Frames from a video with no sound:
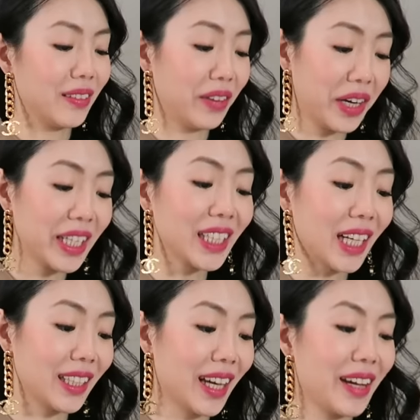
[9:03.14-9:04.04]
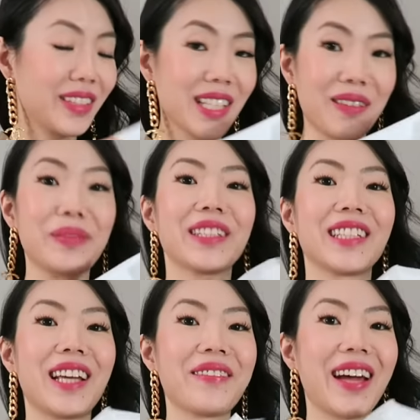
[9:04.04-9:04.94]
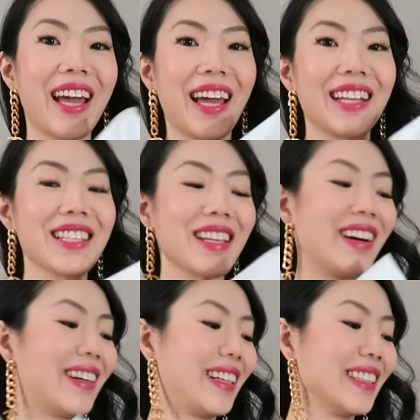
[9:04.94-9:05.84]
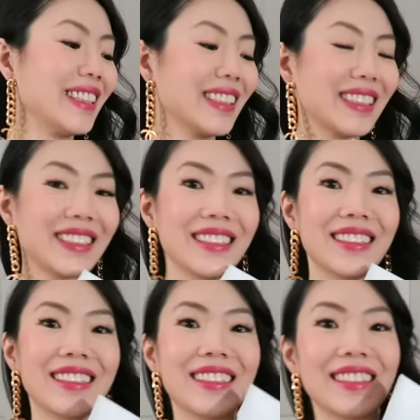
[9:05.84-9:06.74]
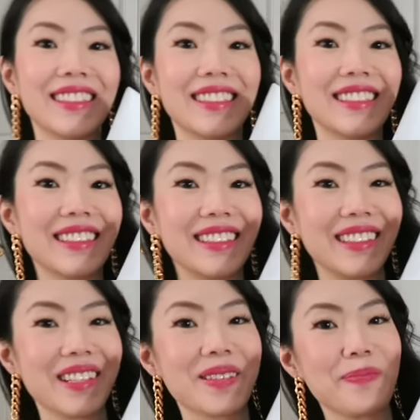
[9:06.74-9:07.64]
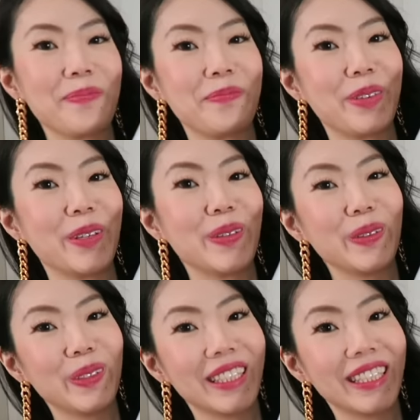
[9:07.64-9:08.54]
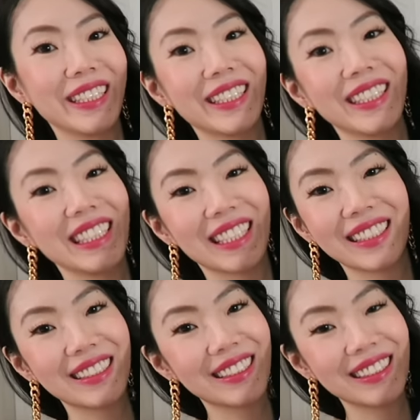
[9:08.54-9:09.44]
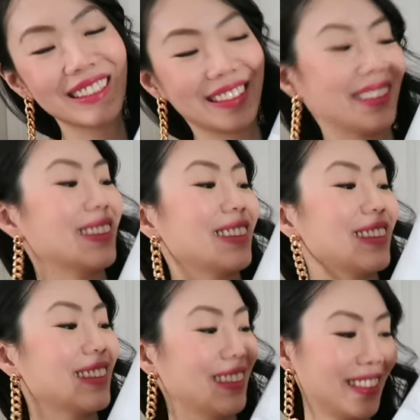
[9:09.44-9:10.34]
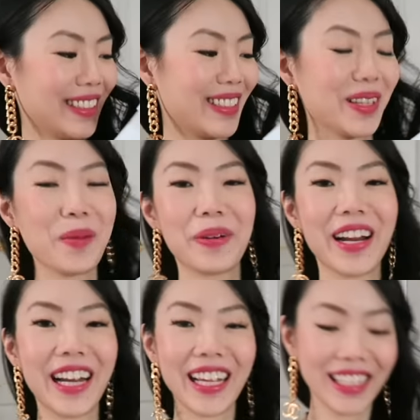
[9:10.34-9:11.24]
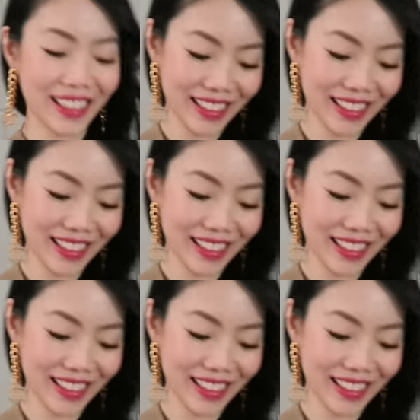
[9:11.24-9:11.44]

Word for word: very glad that I was able to get my hands on this beauty here. So pretty.